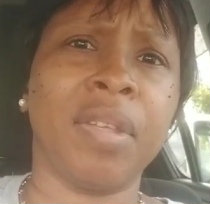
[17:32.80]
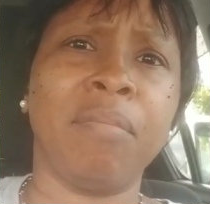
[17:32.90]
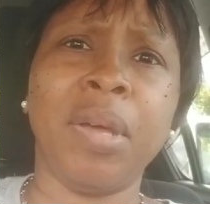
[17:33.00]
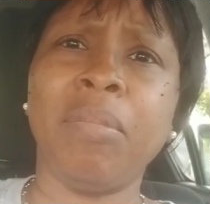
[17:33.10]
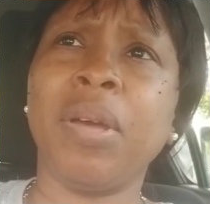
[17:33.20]

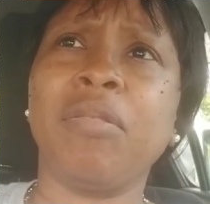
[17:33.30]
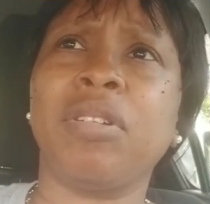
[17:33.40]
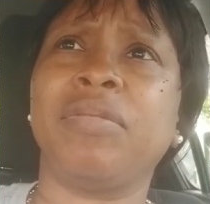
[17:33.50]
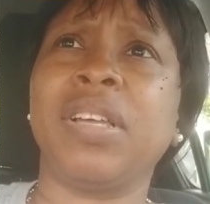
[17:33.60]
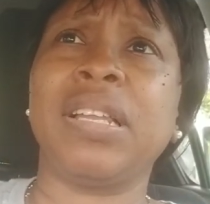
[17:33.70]
Maybe I would
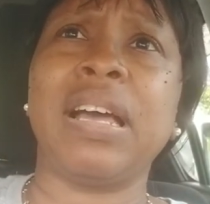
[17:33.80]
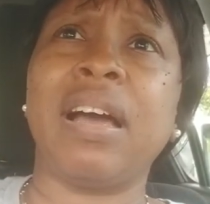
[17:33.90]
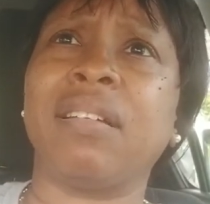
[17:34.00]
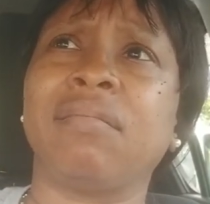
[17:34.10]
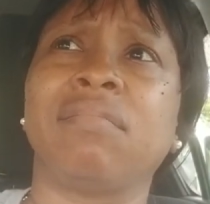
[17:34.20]
have done
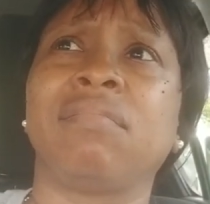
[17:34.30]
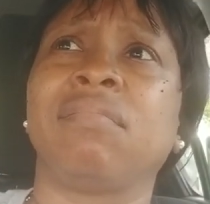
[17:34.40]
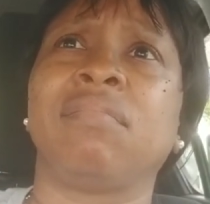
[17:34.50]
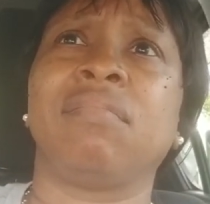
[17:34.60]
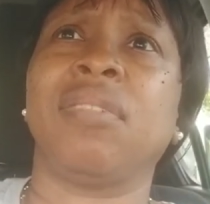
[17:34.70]
that
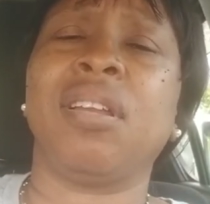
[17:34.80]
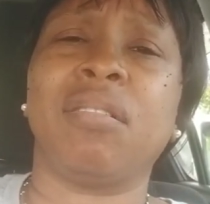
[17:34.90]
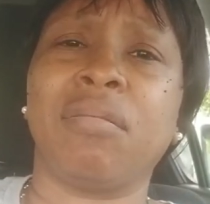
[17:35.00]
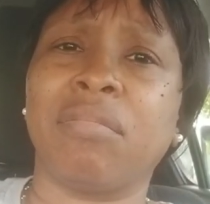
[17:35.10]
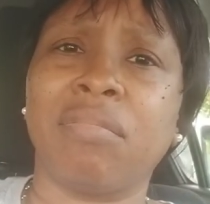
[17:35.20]
when
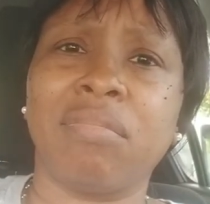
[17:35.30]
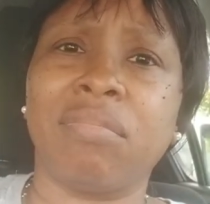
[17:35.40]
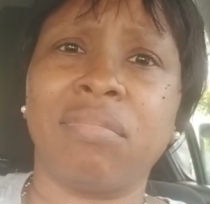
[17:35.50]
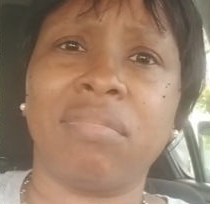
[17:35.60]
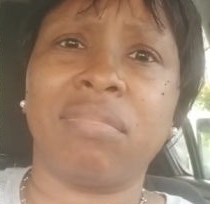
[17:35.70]

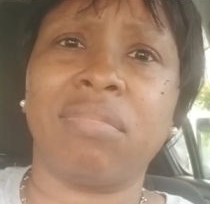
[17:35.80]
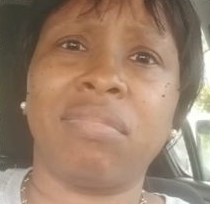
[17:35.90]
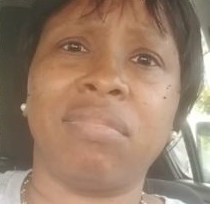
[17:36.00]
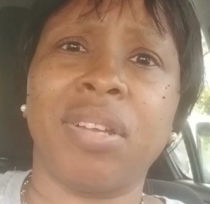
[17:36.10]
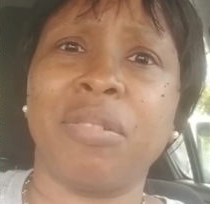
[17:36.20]

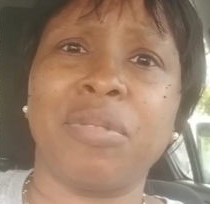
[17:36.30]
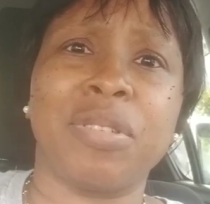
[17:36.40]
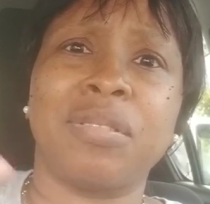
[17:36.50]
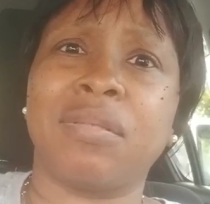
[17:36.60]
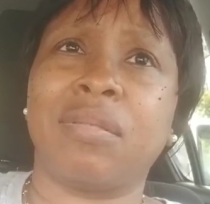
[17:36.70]
I
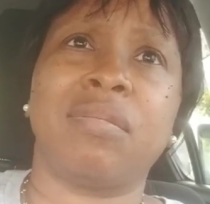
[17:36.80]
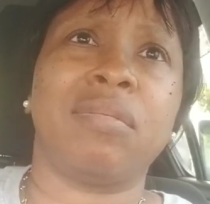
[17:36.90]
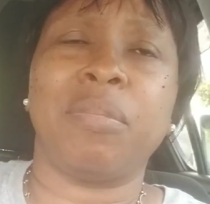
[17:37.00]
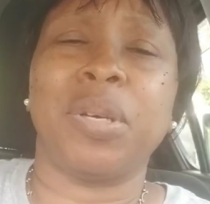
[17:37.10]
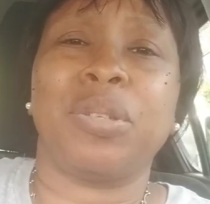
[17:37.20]
was
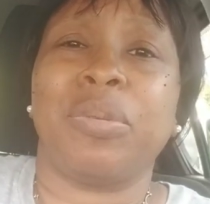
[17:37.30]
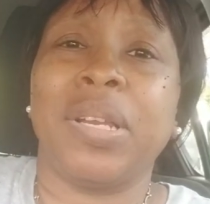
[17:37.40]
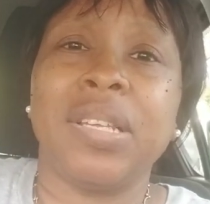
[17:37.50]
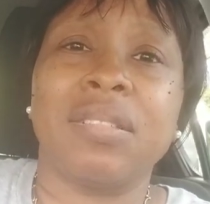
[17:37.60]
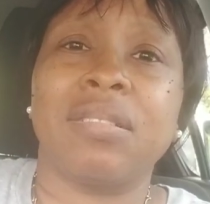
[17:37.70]
in my
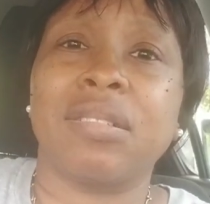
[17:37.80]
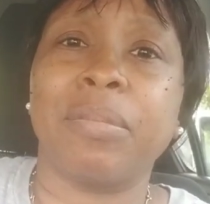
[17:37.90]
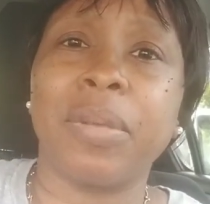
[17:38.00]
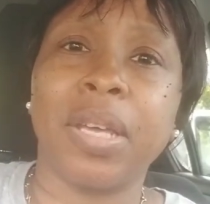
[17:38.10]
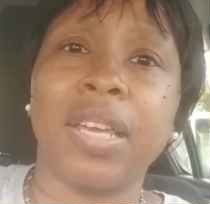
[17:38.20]
20s or
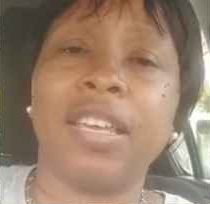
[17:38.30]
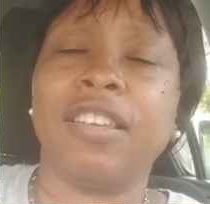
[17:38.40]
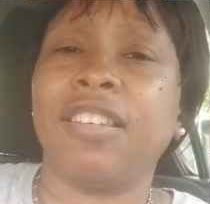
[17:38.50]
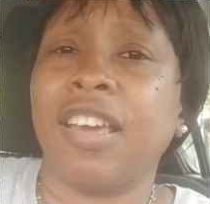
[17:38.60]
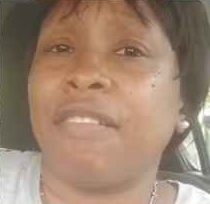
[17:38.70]
something,
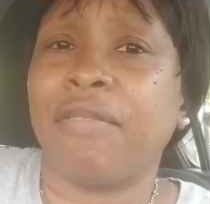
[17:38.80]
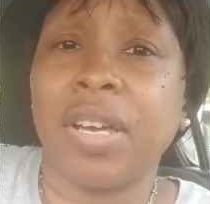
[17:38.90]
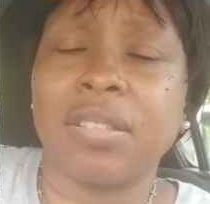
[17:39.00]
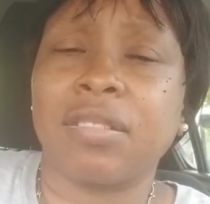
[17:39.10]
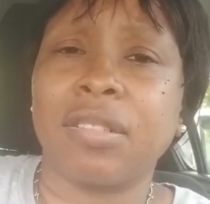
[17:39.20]
and you get
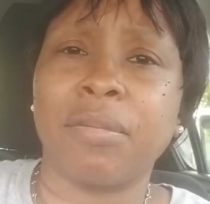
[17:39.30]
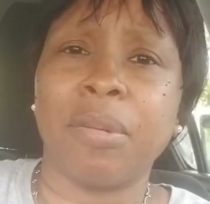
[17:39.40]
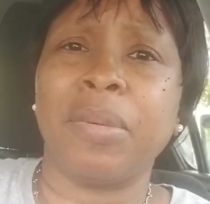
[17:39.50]
vexed or something.